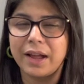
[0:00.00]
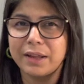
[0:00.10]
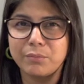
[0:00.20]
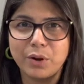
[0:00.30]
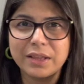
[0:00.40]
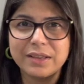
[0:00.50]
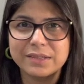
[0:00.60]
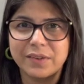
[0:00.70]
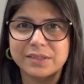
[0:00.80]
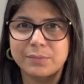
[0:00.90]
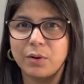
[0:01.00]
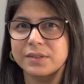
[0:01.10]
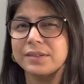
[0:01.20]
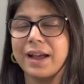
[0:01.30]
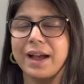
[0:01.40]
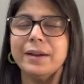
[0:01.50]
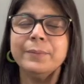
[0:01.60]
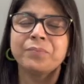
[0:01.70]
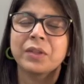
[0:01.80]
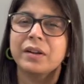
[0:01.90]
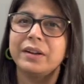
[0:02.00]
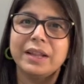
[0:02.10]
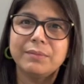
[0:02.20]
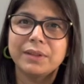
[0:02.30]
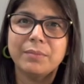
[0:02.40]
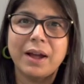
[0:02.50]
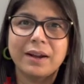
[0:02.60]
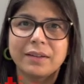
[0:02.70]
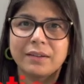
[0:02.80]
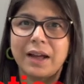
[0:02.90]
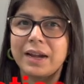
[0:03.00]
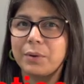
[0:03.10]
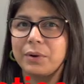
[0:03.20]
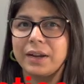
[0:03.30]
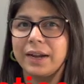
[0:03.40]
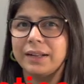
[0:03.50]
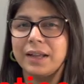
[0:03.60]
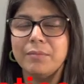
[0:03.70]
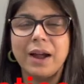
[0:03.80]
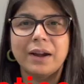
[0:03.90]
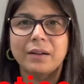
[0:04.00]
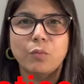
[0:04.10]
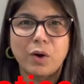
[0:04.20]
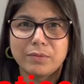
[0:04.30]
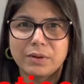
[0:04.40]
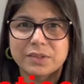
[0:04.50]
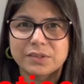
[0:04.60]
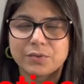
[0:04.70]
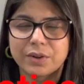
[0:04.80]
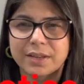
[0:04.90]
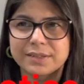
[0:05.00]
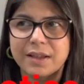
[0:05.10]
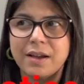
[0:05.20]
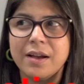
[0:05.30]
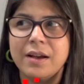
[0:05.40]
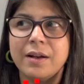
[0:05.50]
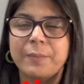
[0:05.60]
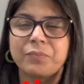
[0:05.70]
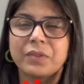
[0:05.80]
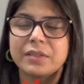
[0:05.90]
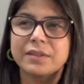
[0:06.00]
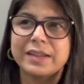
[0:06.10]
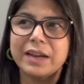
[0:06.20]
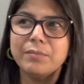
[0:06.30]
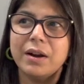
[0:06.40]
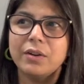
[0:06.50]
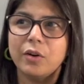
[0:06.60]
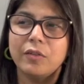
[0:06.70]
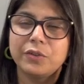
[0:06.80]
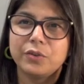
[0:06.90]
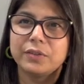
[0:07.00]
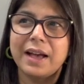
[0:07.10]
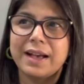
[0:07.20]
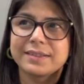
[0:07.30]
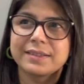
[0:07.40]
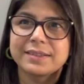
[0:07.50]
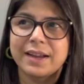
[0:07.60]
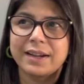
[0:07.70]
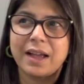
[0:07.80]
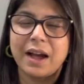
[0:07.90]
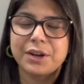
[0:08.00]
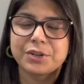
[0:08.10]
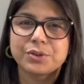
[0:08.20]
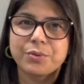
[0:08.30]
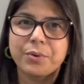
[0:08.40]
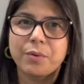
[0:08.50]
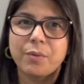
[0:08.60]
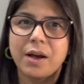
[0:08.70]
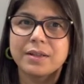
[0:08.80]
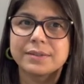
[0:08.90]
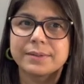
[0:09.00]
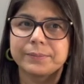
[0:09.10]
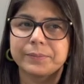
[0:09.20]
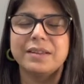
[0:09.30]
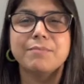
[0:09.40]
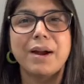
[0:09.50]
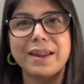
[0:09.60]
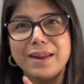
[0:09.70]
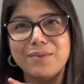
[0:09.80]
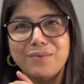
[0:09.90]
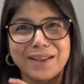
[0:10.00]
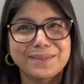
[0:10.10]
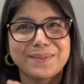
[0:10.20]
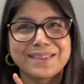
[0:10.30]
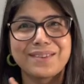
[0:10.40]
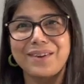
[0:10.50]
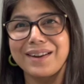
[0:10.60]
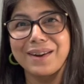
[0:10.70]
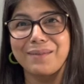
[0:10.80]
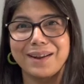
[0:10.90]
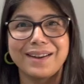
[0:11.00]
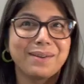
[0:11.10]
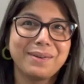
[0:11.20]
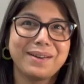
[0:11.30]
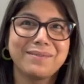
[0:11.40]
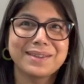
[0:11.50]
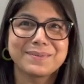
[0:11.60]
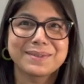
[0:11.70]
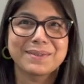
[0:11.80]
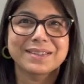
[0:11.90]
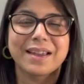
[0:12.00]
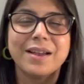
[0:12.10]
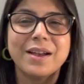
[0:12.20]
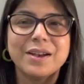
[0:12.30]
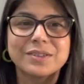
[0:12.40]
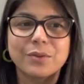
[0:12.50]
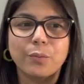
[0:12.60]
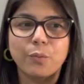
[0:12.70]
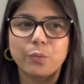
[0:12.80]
I can break these fixed deposits and redeem them at a and liquidate them at a one month's notice. The second part of you know the asset side I showed was my investments and not liquid liquid investments per se. So